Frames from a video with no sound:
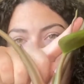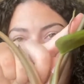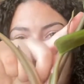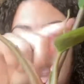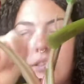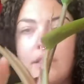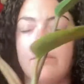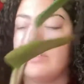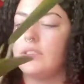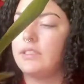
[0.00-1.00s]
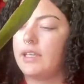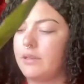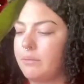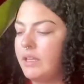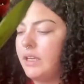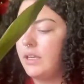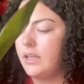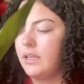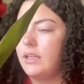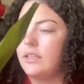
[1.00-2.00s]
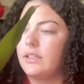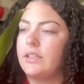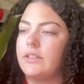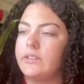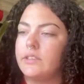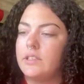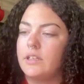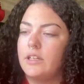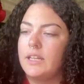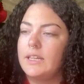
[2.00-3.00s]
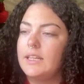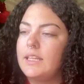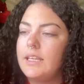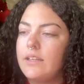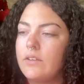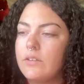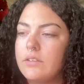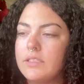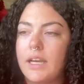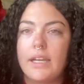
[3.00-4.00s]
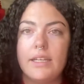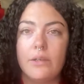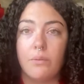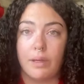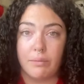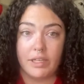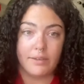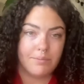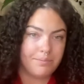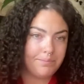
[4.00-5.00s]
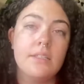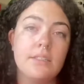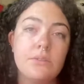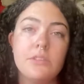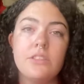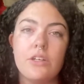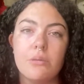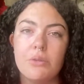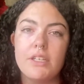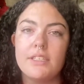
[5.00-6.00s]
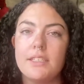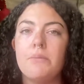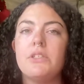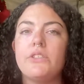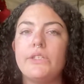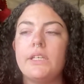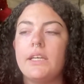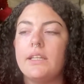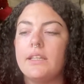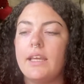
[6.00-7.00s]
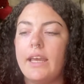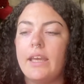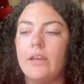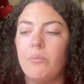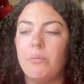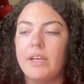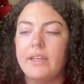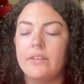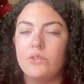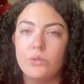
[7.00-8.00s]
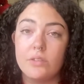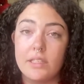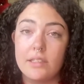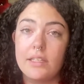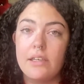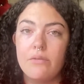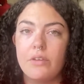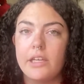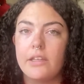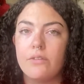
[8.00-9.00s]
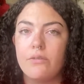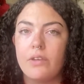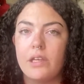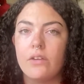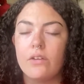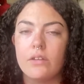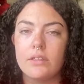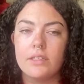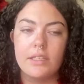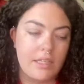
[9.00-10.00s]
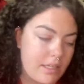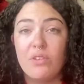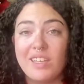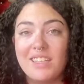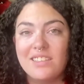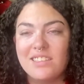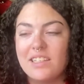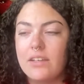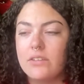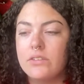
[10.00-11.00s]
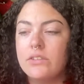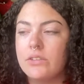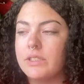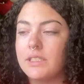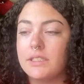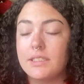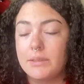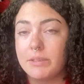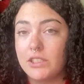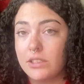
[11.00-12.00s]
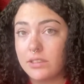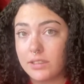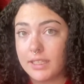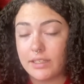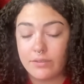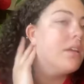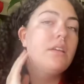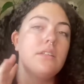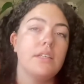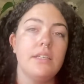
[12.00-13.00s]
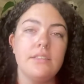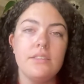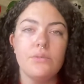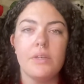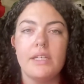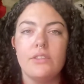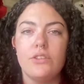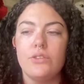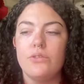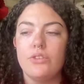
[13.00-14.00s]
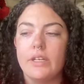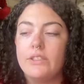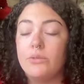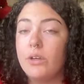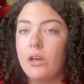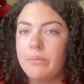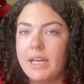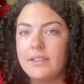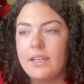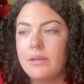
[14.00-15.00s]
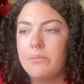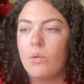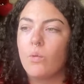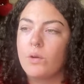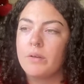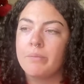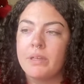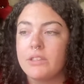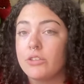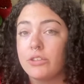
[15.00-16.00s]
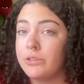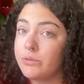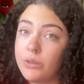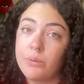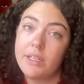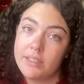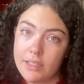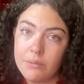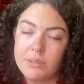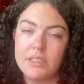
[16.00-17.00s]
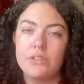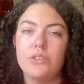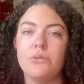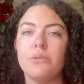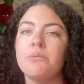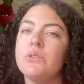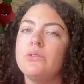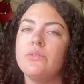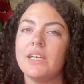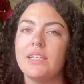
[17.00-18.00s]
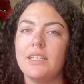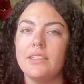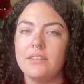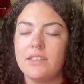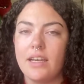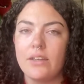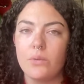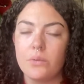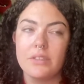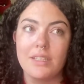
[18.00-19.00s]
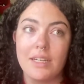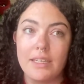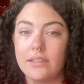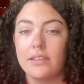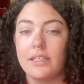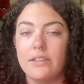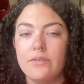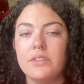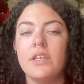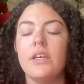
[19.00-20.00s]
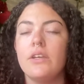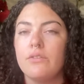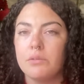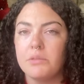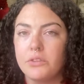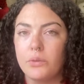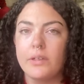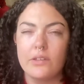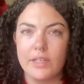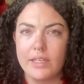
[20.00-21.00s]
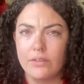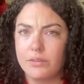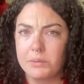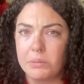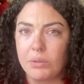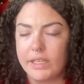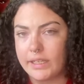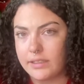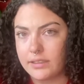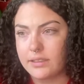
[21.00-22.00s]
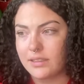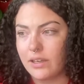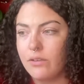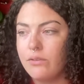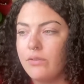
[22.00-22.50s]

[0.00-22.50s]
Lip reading: between the leaf and stem, there's little tiny webbing. These ones are pretty damaging. They bite into the leaf and feed on the plant cells, so it does damage the leaves. The easiest way to try to combat them, or make sure you don't get them, is to remove any dead or dying leaves from the soil and from the plant itself.